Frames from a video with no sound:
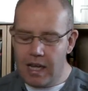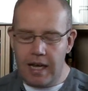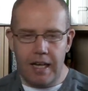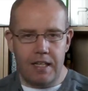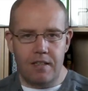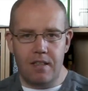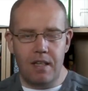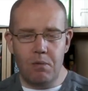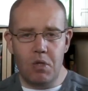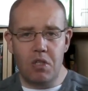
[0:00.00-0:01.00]
And
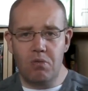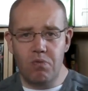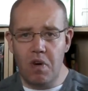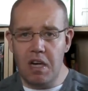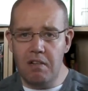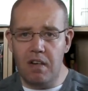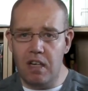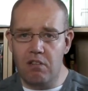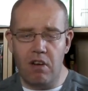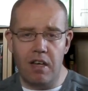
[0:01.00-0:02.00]
it was just a really,
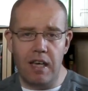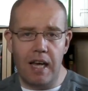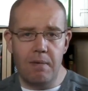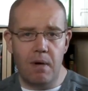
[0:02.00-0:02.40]
really great game.